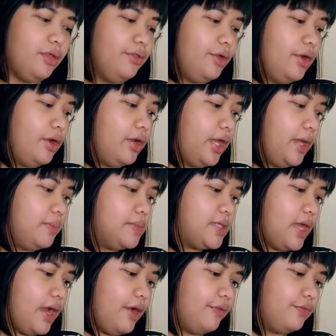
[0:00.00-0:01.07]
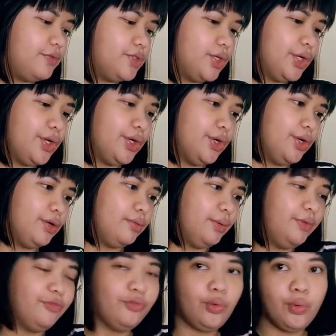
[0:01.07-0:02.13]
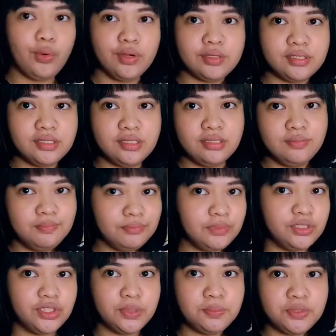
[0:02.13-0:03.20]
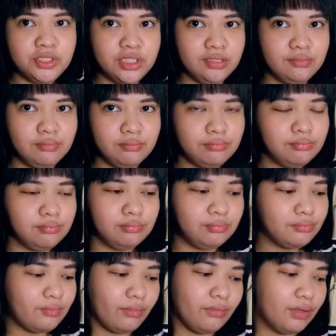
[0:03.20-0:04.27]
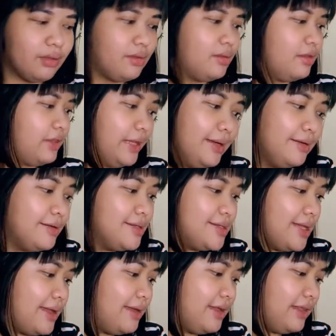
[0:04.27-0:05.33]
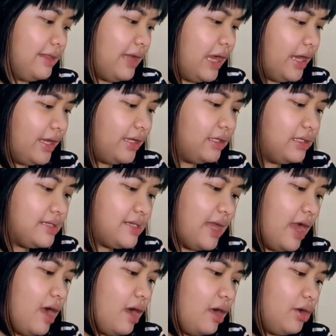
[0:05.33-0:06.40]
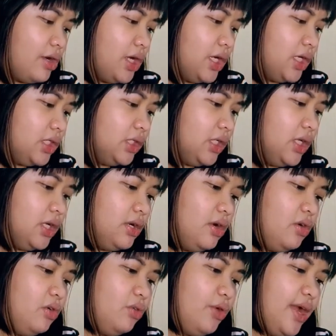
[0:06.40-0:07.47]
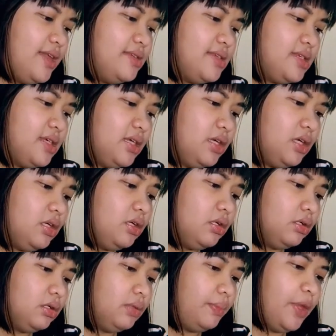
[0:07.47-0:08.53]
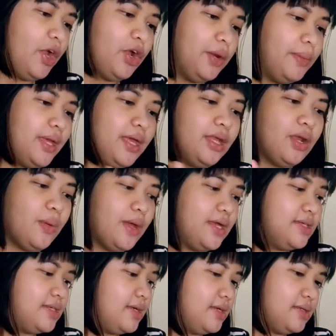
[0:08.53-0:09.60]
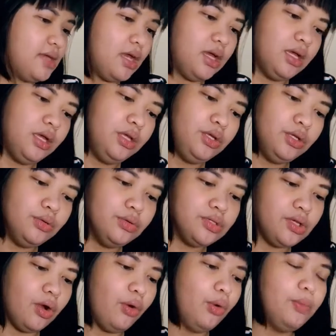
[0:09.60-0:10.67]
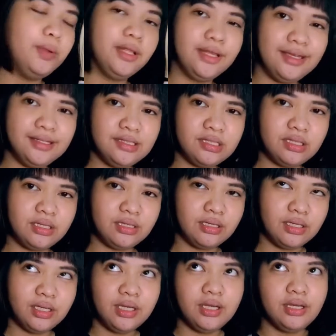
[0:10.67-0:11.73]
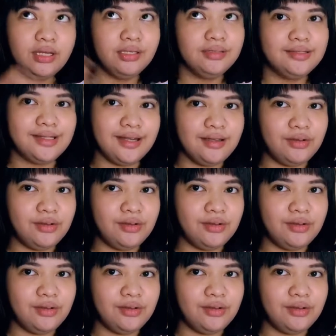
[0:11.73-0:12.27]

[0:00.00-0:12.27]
they're named after, of course, Egyptian things like Nile, Sahara, Red Sea, Pyramid, Oasis. I used Obelisk did